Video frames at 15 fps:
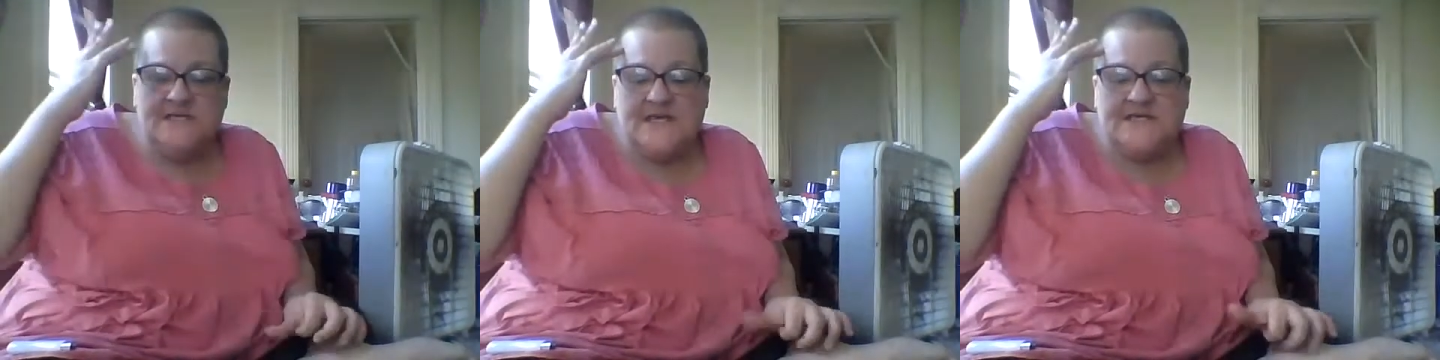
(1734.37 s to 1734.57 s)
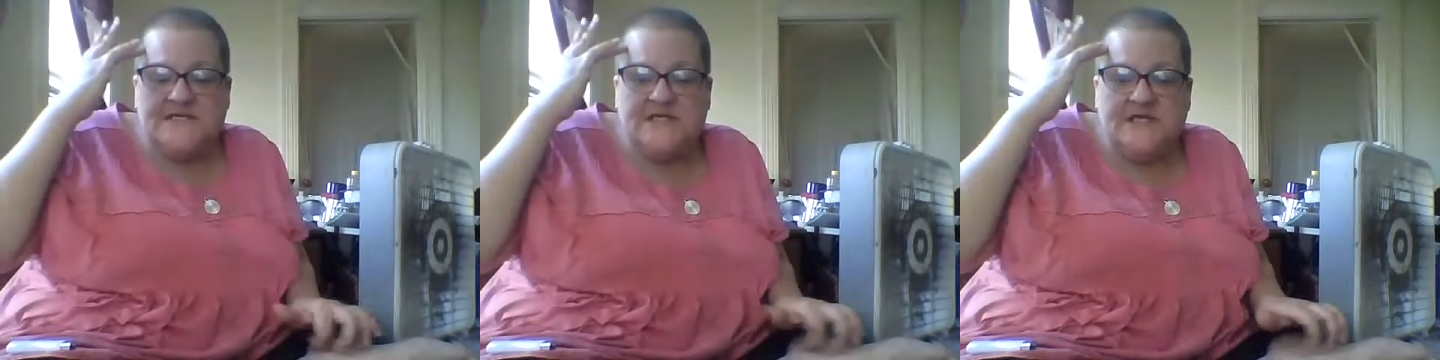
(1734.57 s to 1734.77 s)

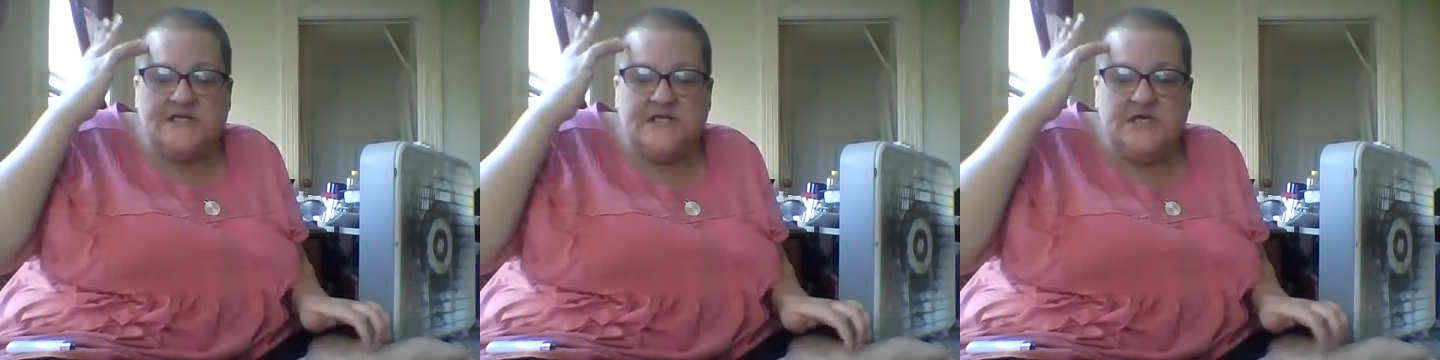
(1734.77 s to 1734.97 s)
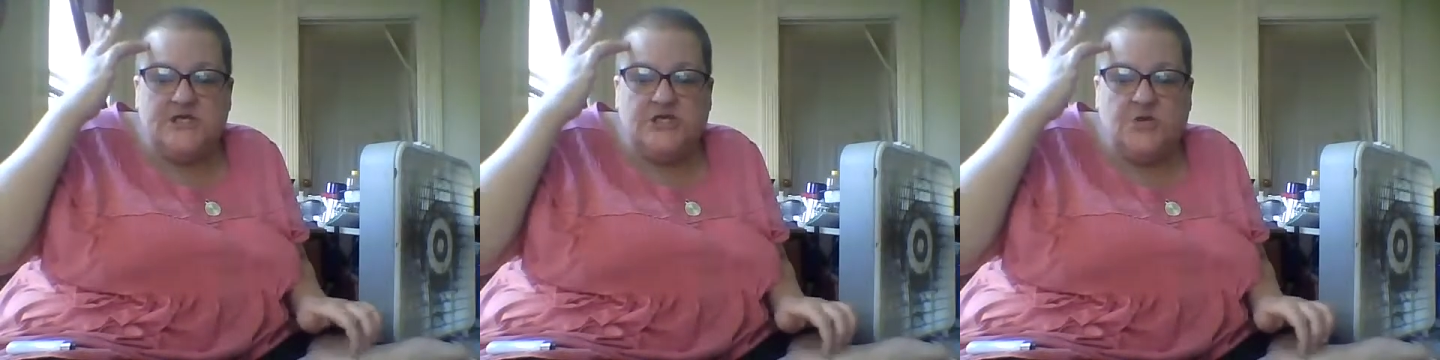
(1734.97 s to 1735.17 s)
has
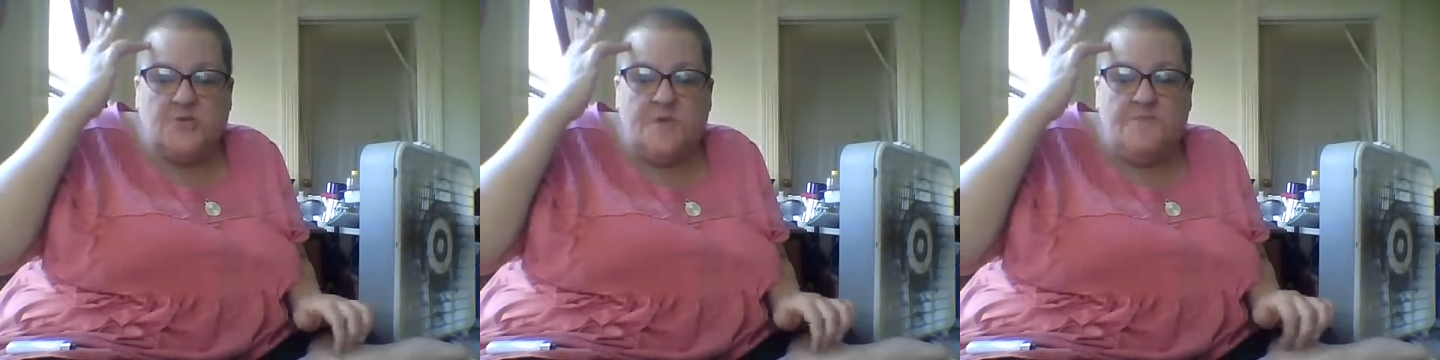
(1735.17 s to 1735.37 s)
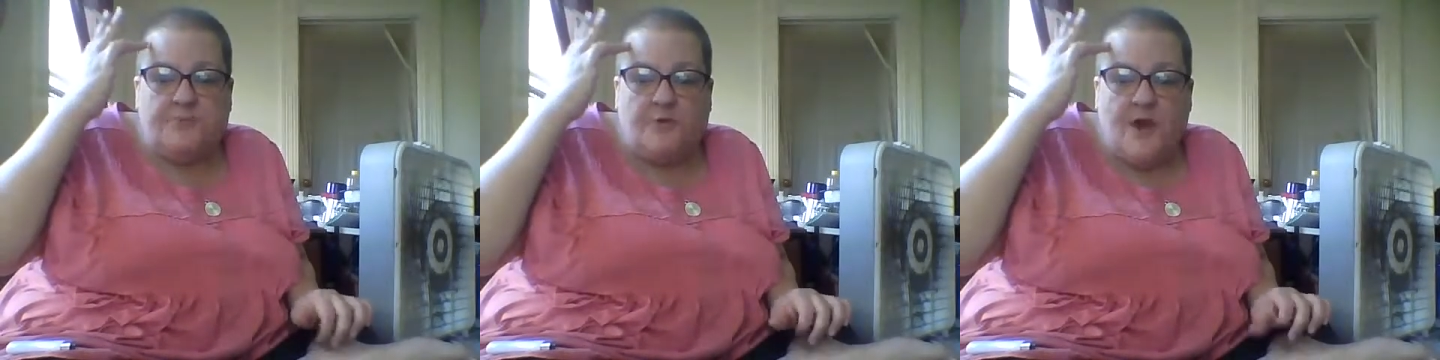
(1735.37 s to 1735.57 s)
nothing to do
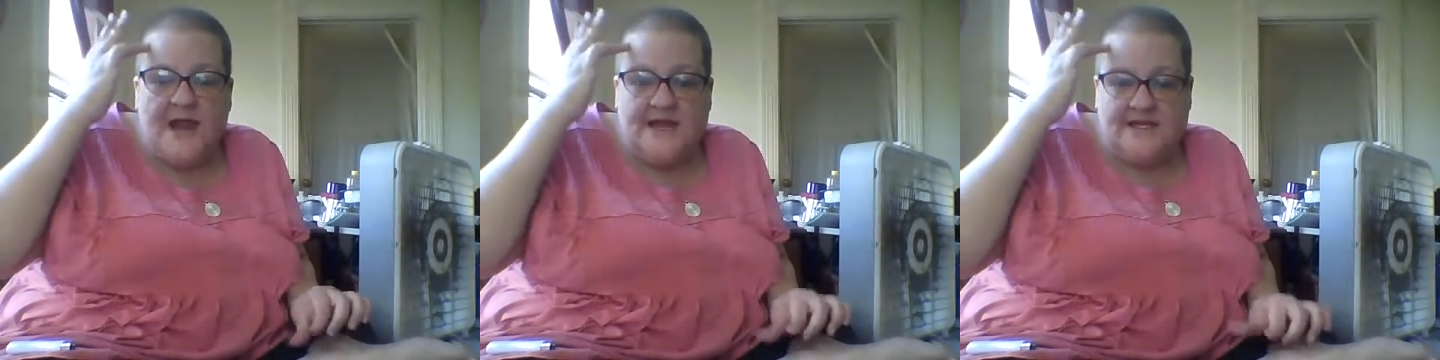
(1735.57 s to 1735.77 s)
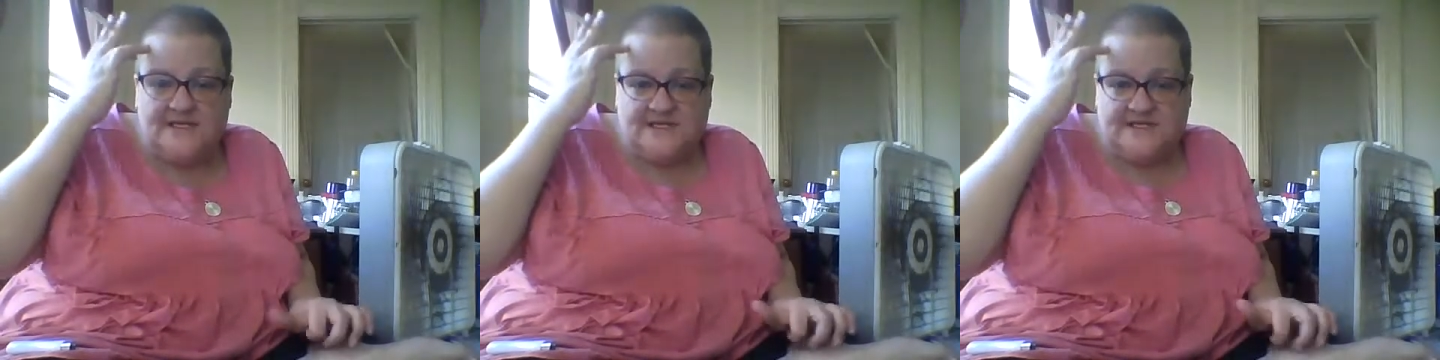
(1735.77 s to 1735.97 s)
with
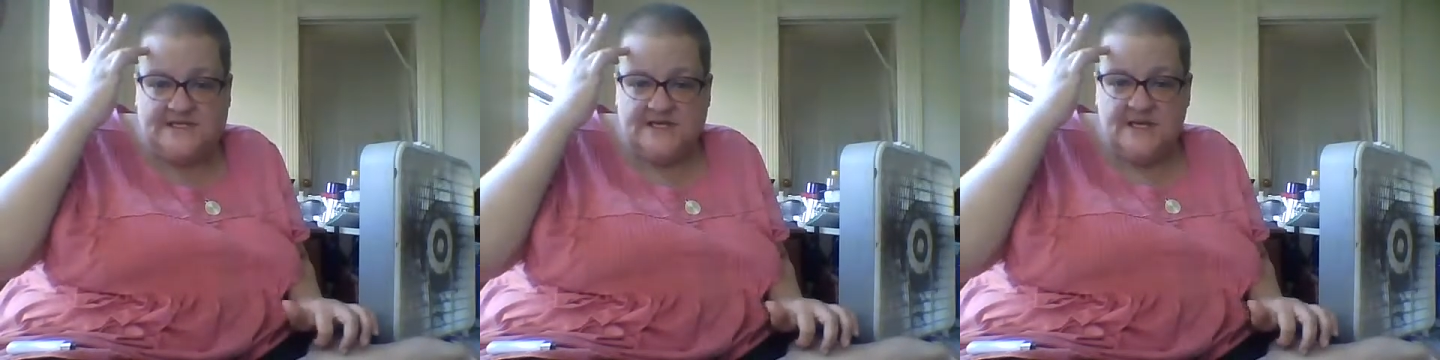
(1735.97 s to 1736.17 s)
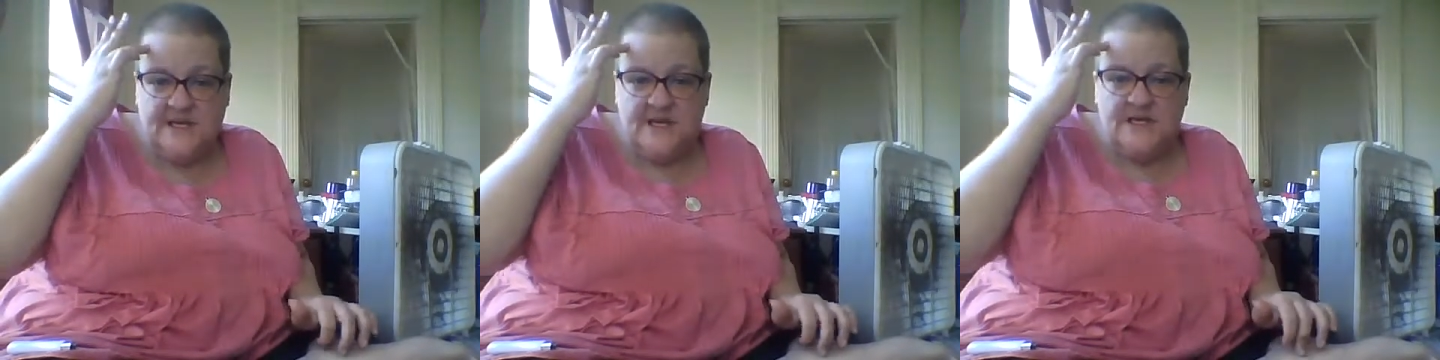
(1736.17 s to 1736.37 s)
brains,
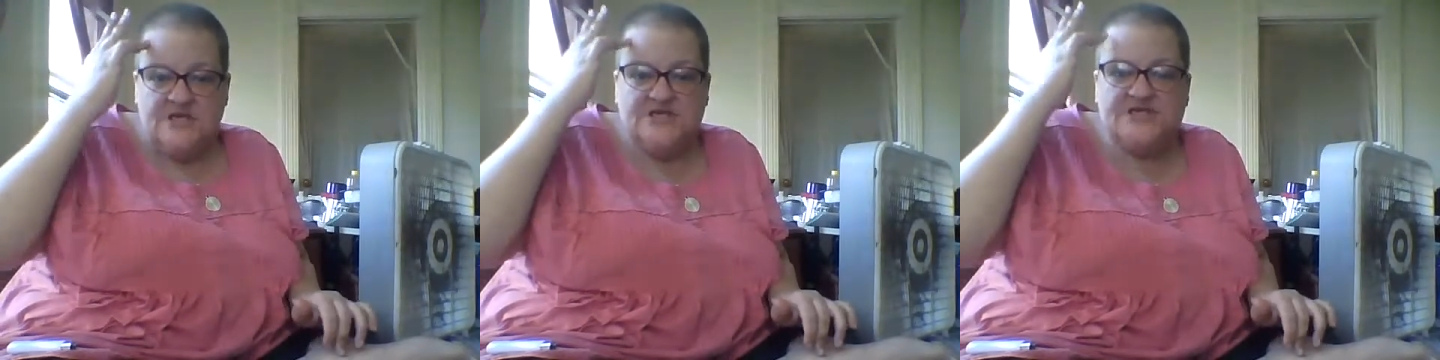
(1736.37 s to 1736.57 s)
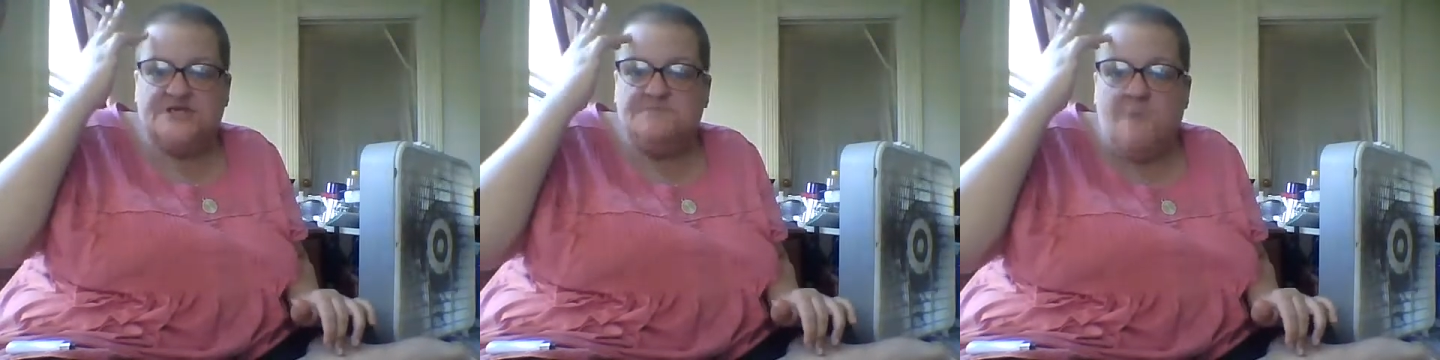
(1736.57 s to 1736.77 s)

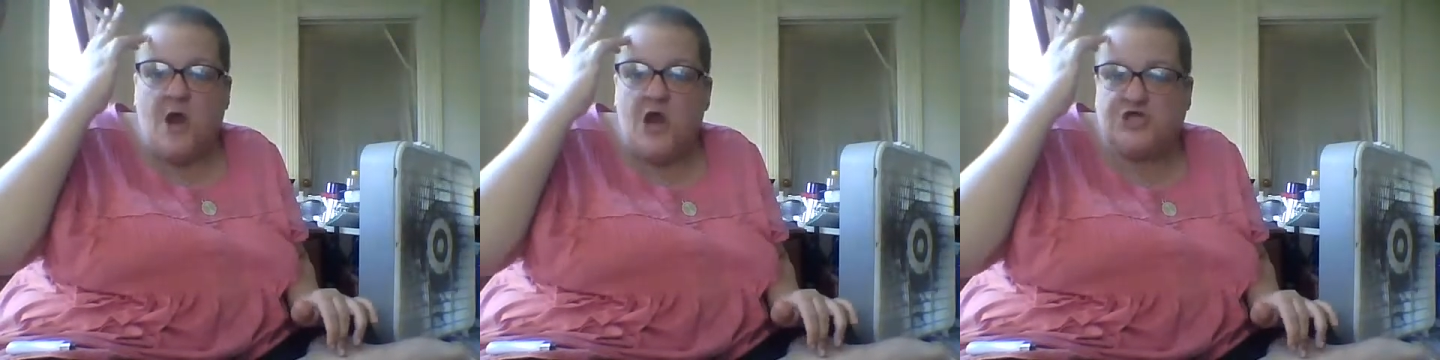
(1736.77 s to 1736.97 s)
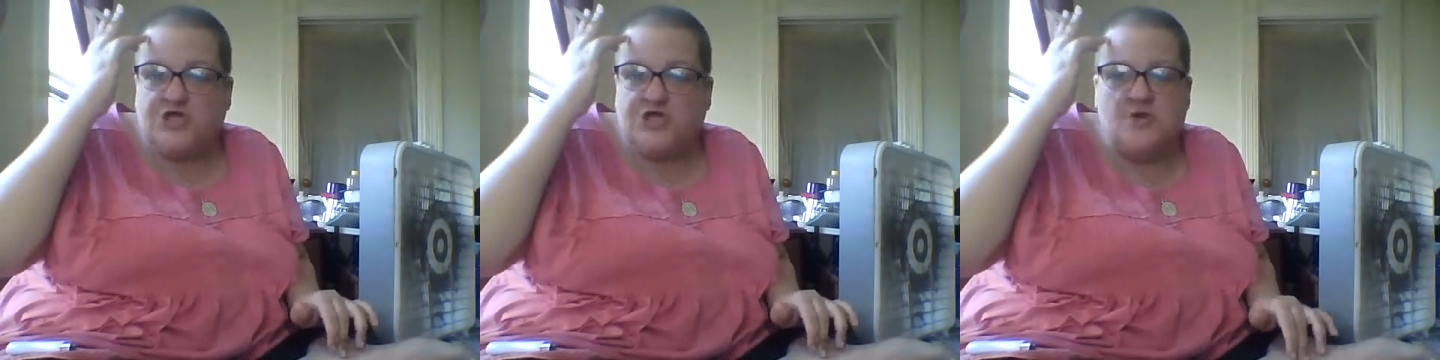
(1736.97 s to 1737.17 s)

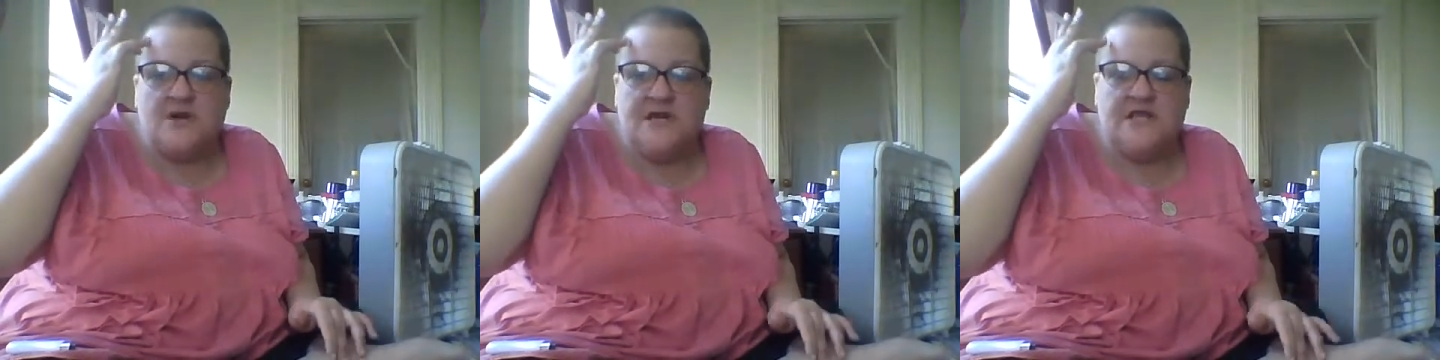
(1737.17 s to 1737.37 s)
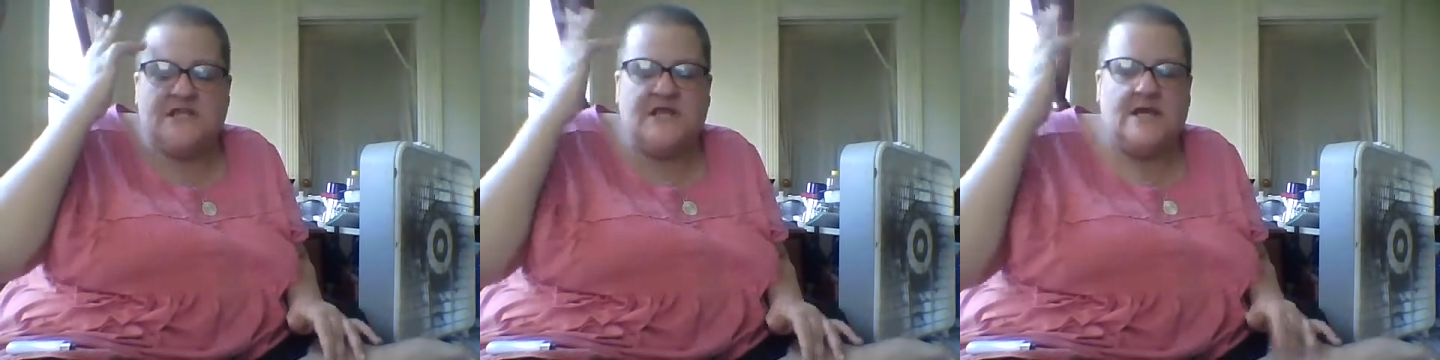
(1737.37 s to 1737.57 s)
smarts, or
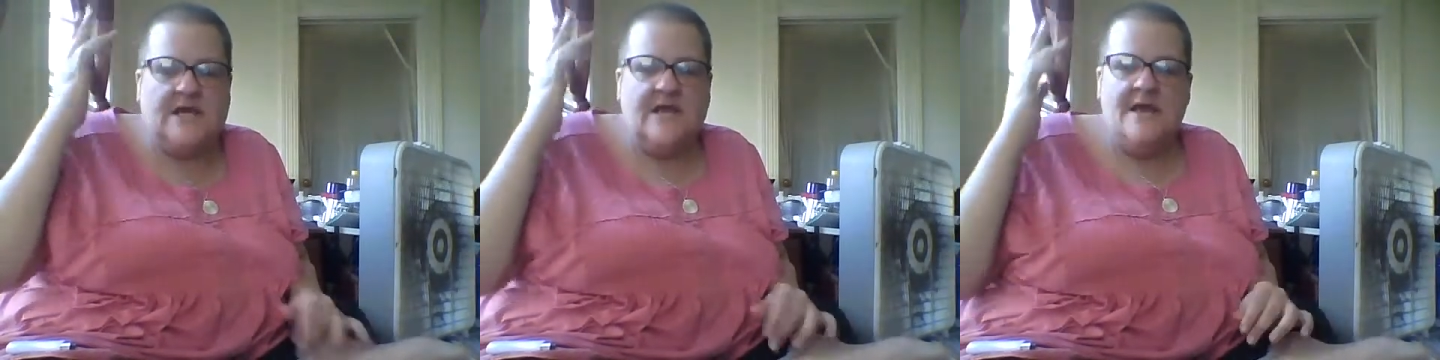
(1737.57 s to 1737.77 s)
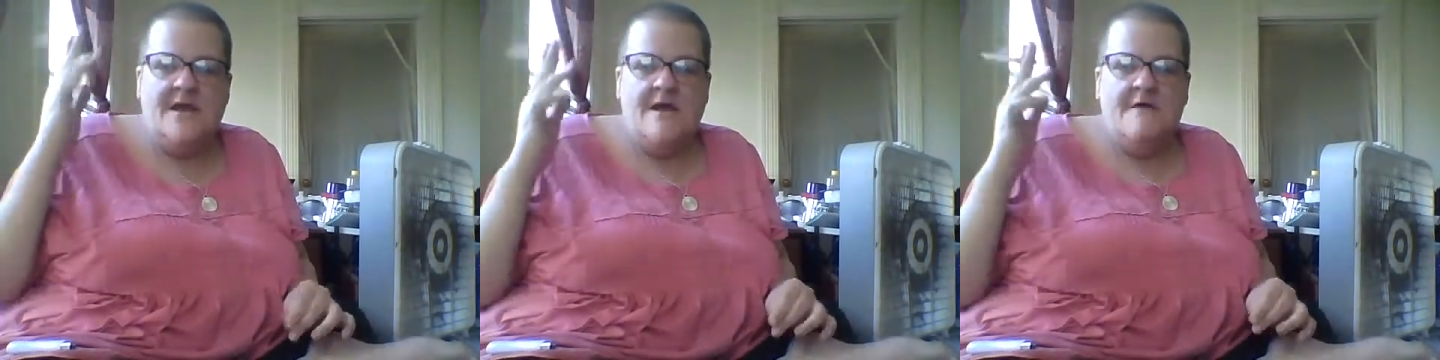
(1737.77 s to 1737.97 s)
anything.